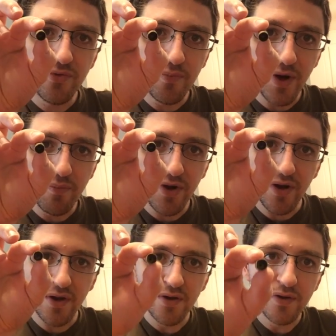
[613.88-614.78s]
This might
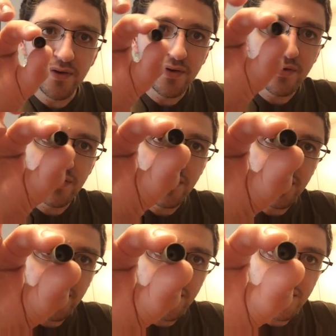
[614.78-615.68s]
be
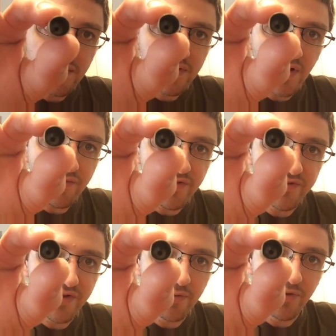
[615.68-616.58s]
tough to
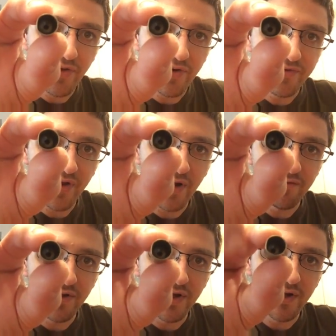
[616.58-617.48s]
see, but there's kind
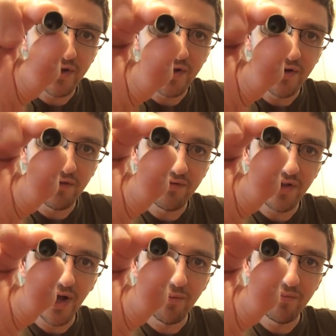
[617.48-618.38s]
of a
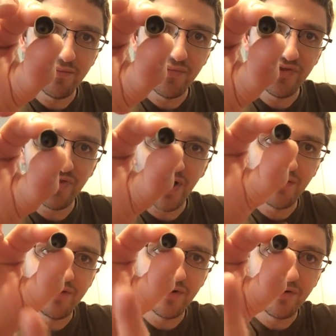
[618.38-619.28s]
flat side
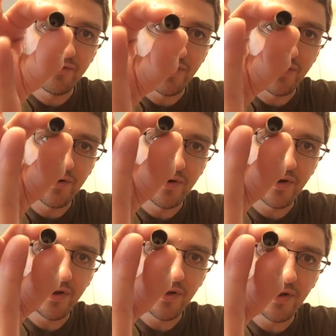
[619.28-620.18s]
of it
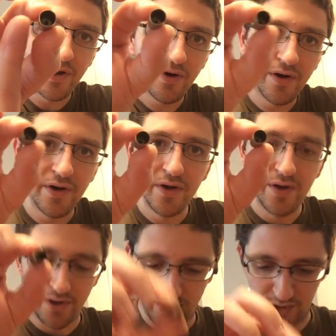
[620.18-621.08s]
over here.
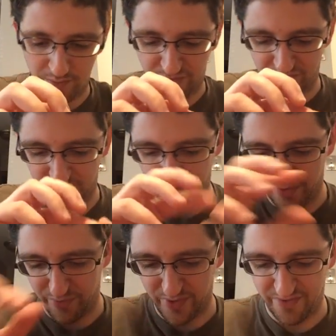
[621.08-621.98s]
So that's
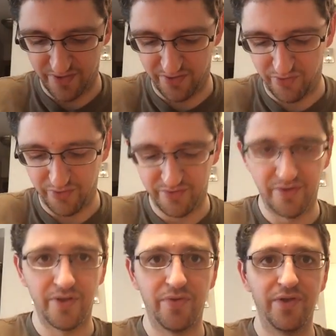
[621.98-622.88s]
one of the ones I'll use,
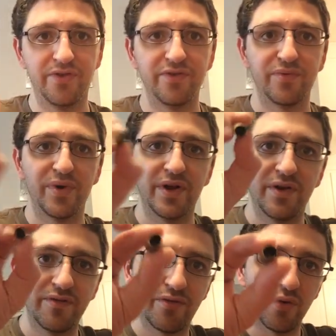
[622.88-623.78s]
and then this is what,
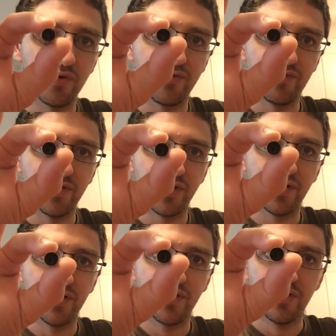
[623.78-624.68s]
of course, a fully
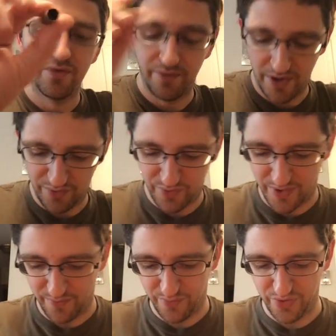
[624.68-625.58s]
round
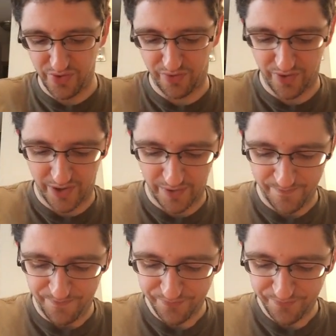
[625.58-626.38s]
one would look like.